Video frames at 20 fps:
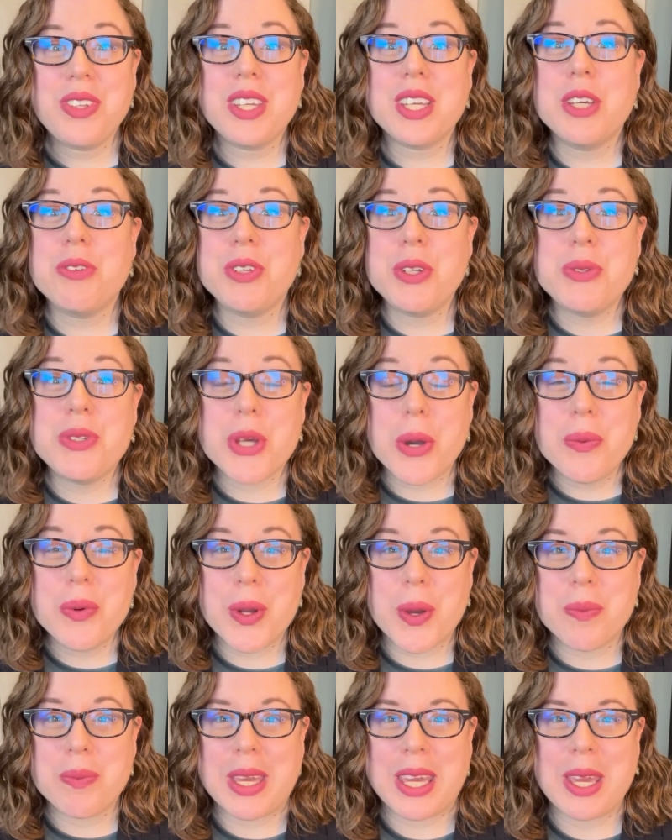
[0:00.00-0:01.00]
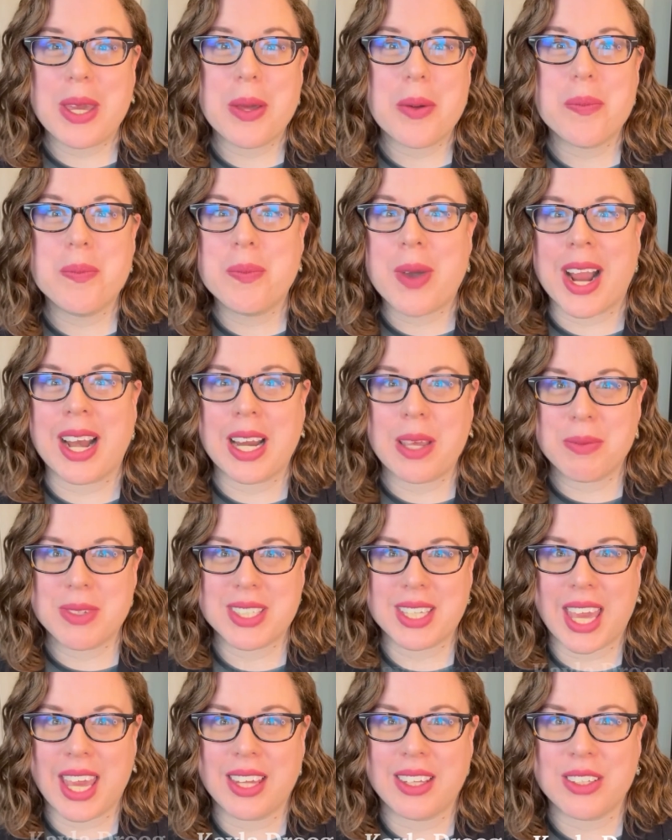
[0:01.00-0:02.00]
If you don't know me, my name
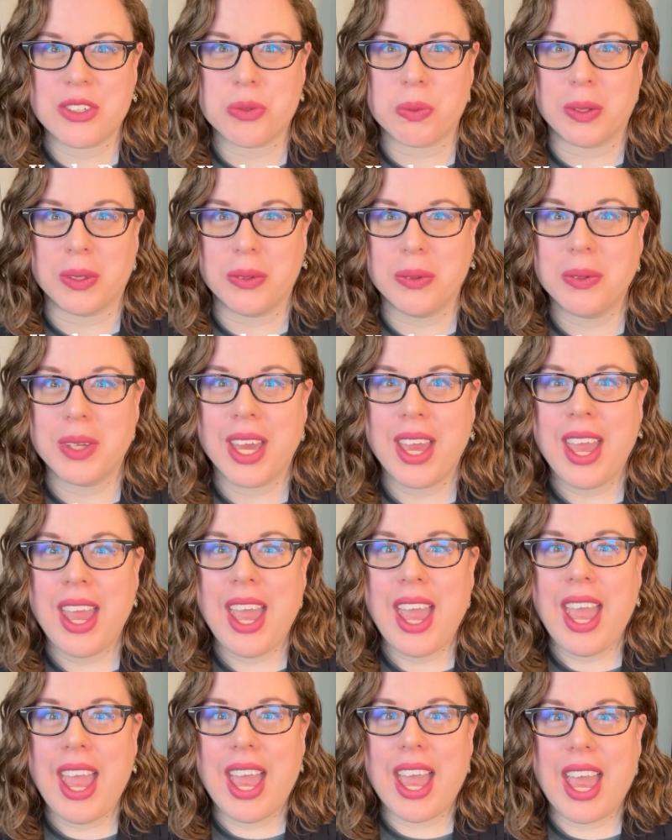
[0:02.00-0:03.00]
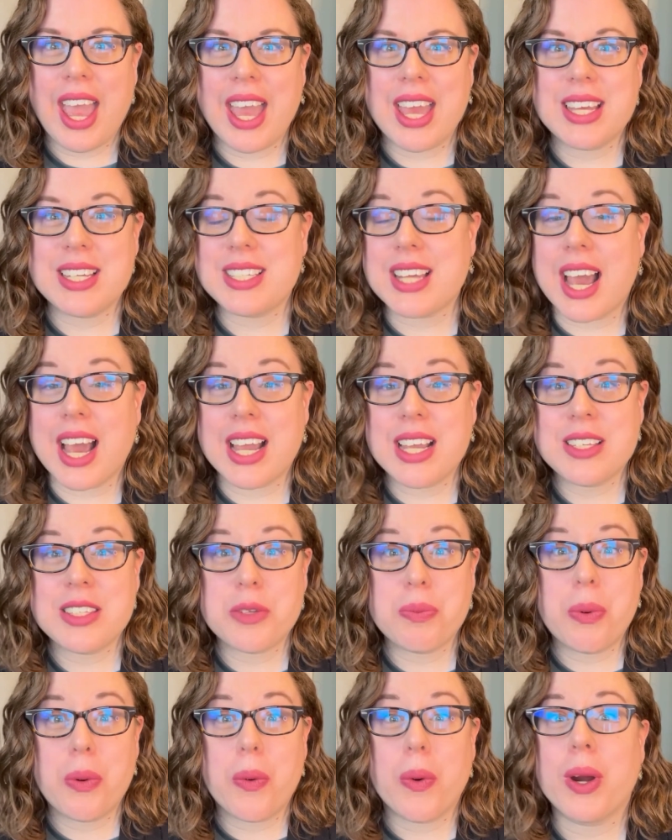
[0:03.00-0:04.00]
is Kayla Droog, and I
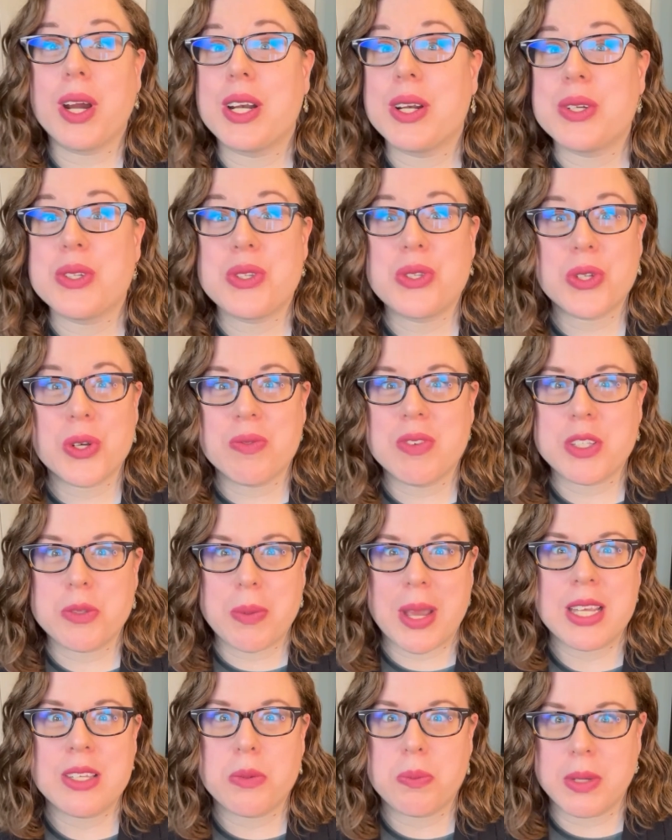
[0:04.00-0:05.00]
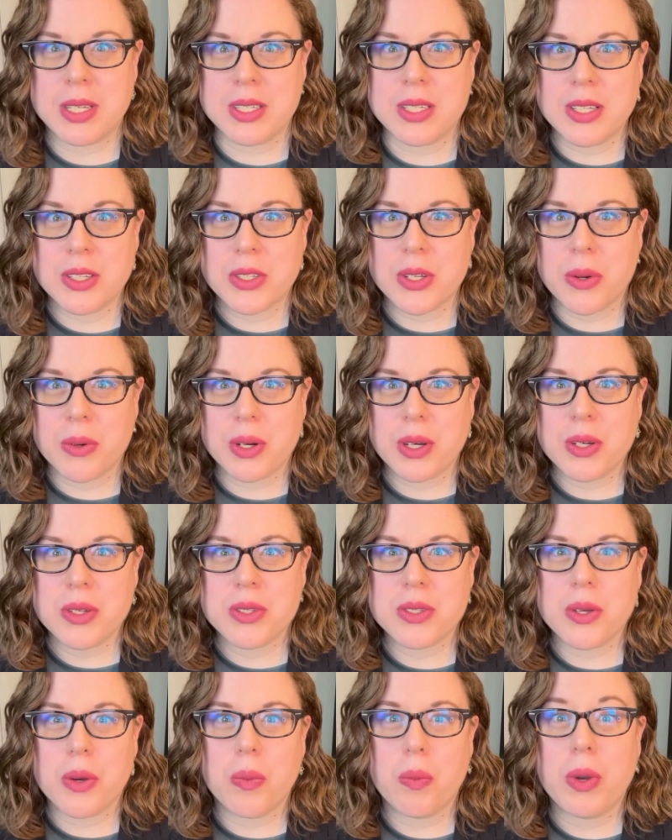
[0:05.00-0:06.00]
support service based business
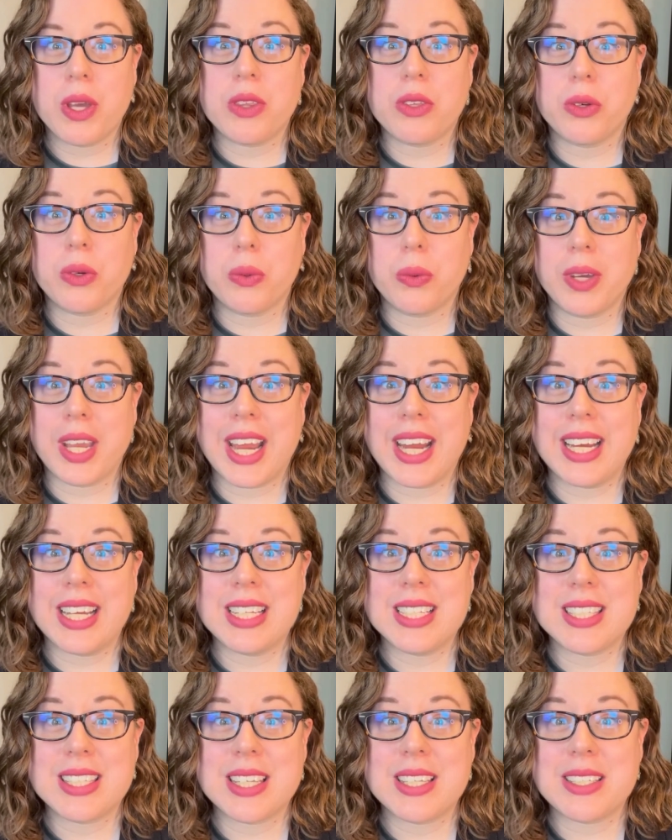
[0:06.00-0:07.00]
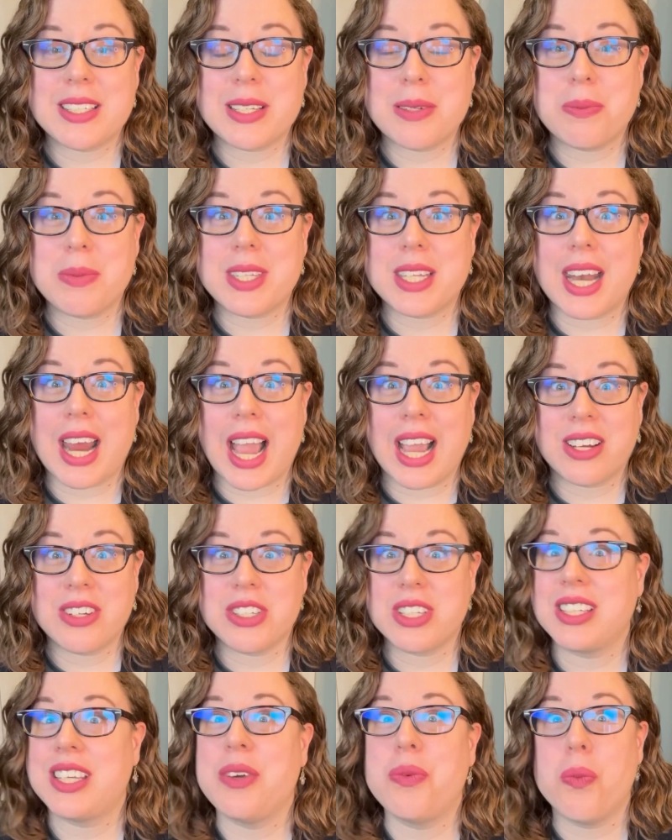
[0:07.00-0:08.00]
owners with creating systems that
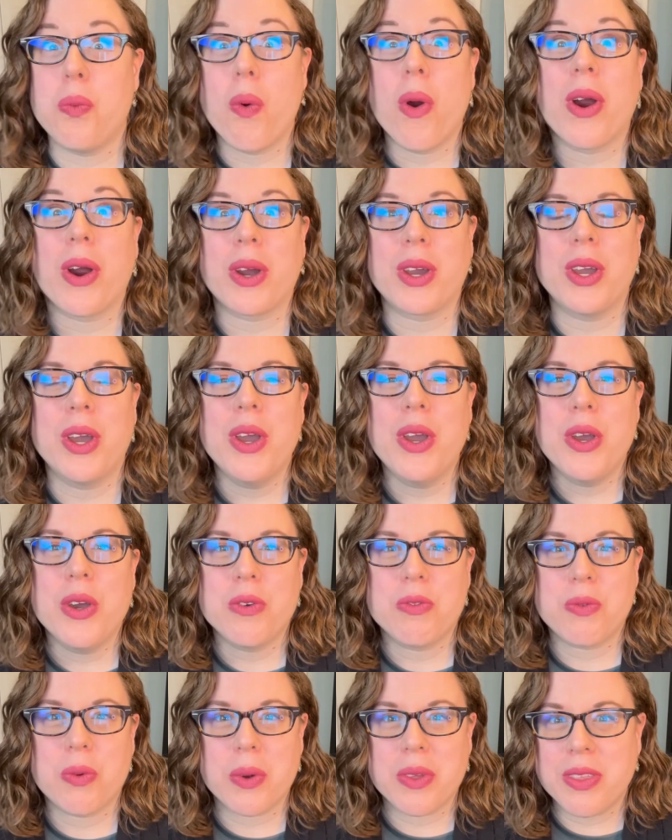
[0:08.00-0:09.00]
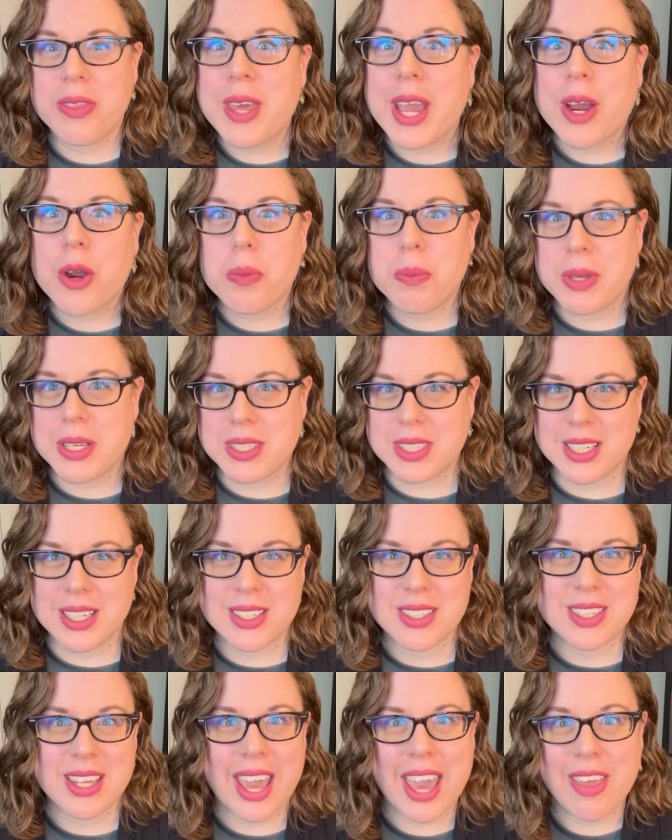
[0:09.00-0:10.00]
actually work for their
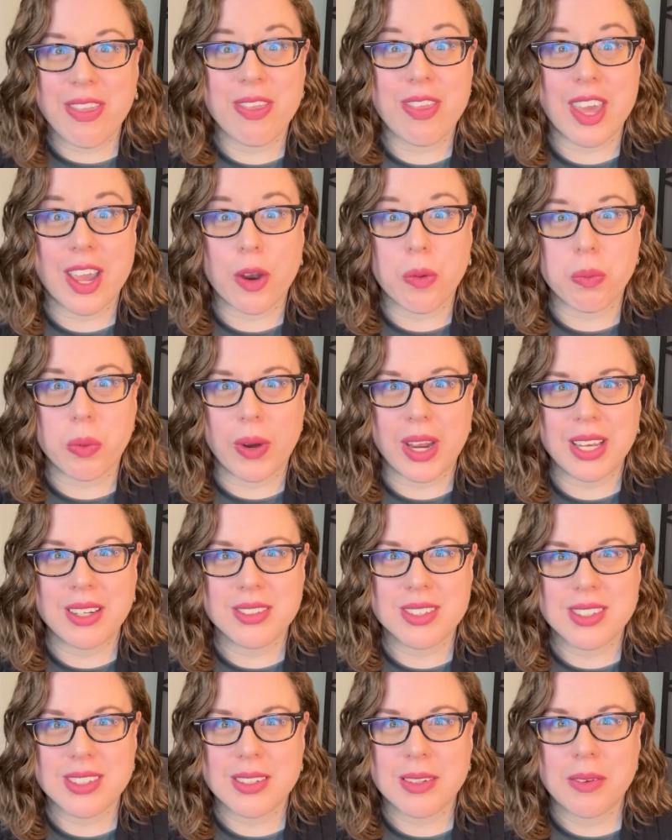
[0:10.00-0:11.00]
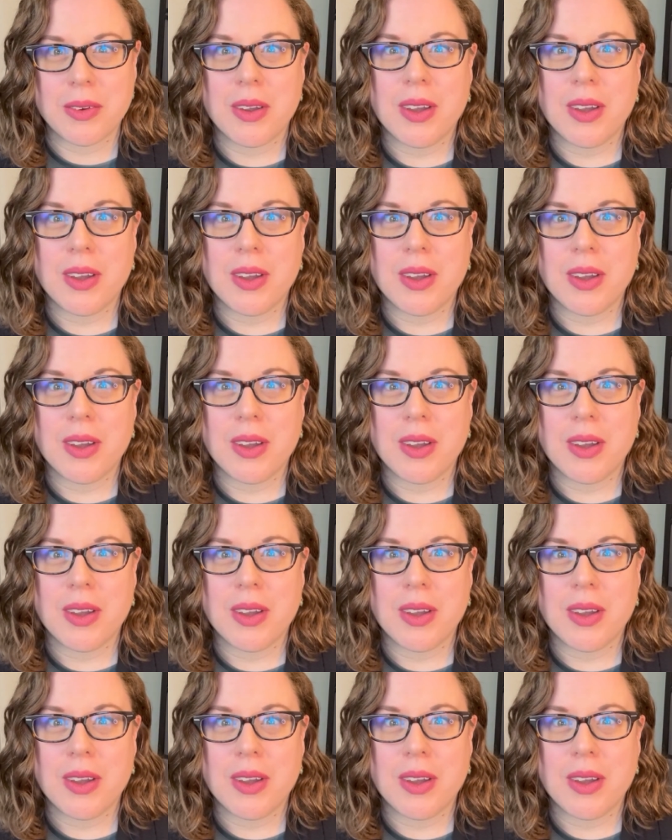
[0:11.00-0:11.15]
business and their brains.